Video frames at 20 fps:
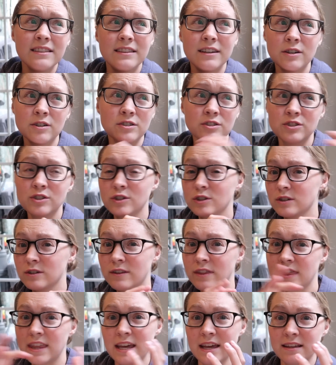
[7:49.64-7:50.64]
there are certain
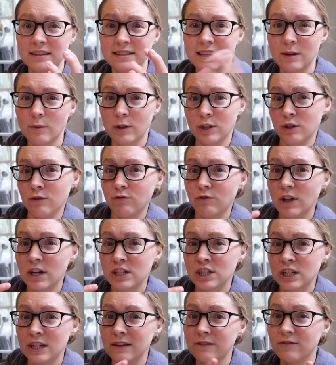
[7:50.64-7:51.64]
things, like when you
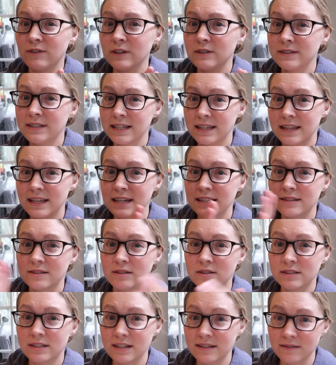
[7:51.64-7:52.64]
flush it, it feels like this,
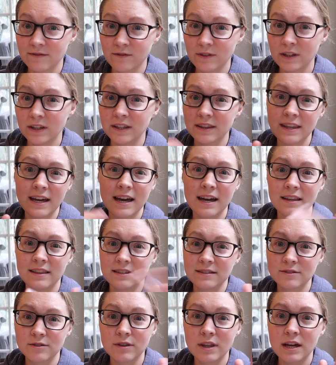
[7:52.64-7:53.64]
it doesn't feel like that,
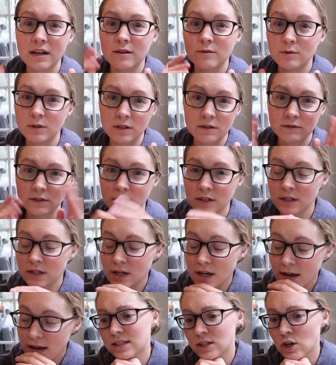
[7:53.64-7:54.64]
this or that, whatever.
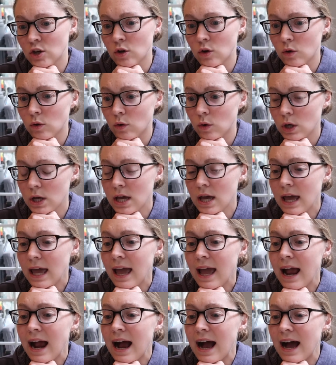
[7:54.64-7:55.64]
So
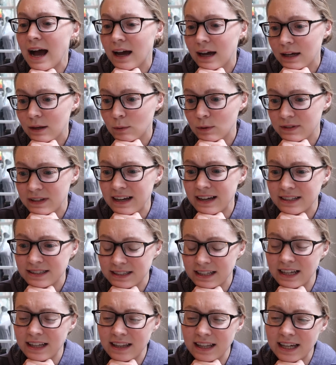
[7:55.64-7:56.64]
I was
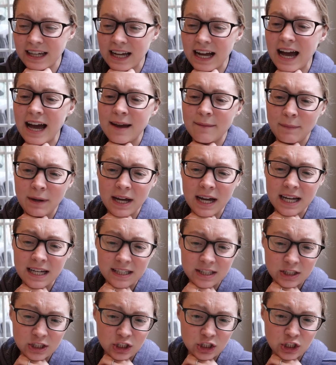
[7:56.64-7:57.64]
asking like, I'm
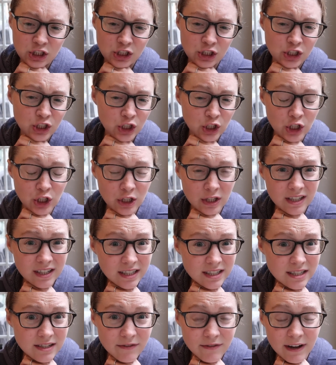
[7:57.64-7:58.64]
not sure that
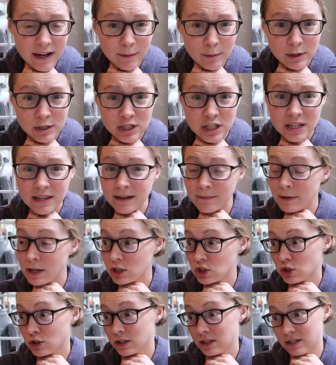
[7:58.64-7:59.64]
it's a fibrin sheath, I'm
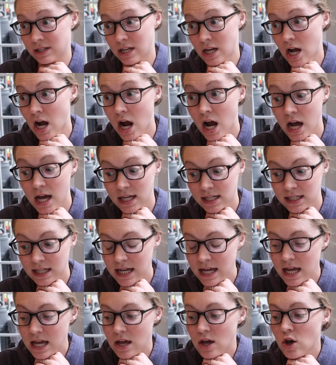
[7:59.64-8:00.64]
not sure it's not,
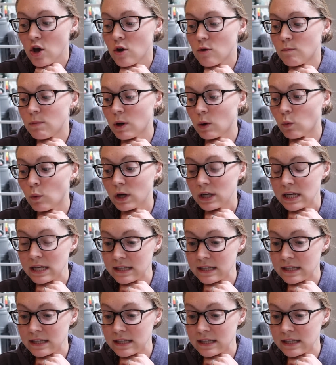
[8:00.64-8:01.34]
but what